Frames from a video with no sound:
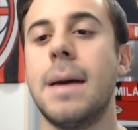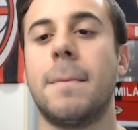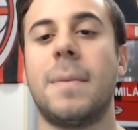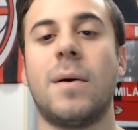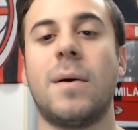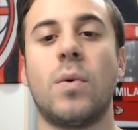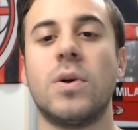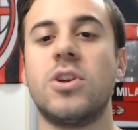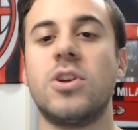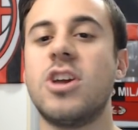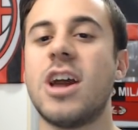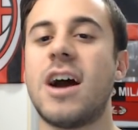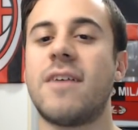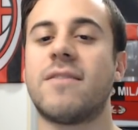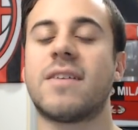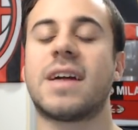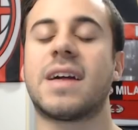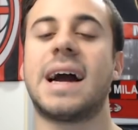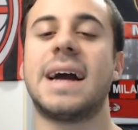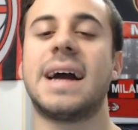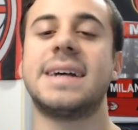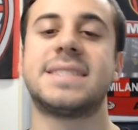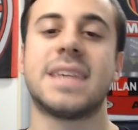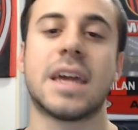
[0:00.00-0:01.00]
But when you have
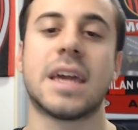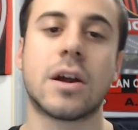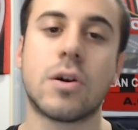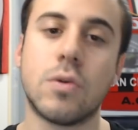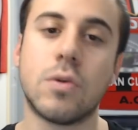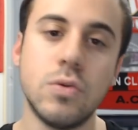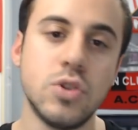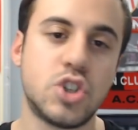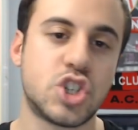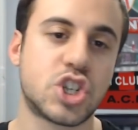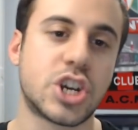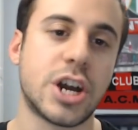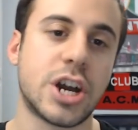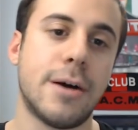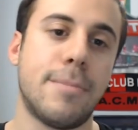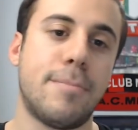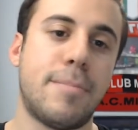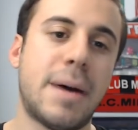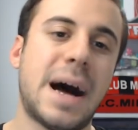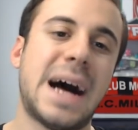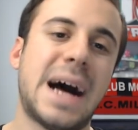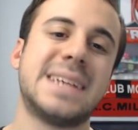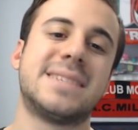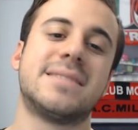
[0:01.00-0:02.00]
guys like
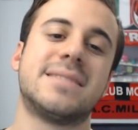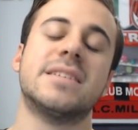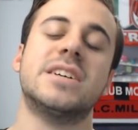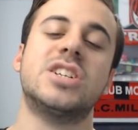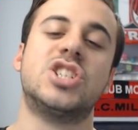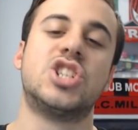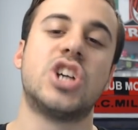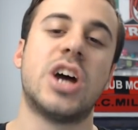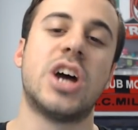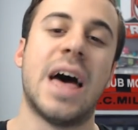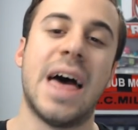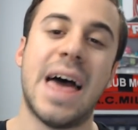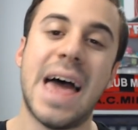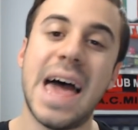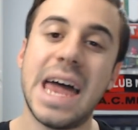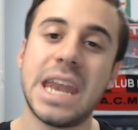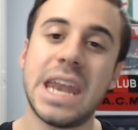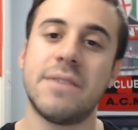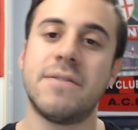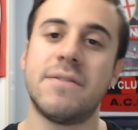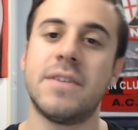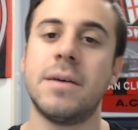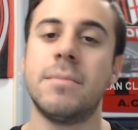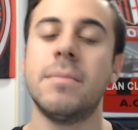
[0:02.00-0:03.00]
Kuchka, Pasalic ahead
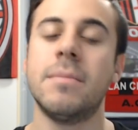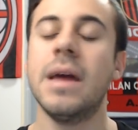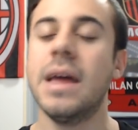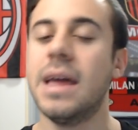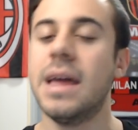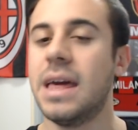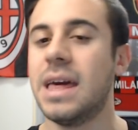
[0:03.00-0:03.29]
of him,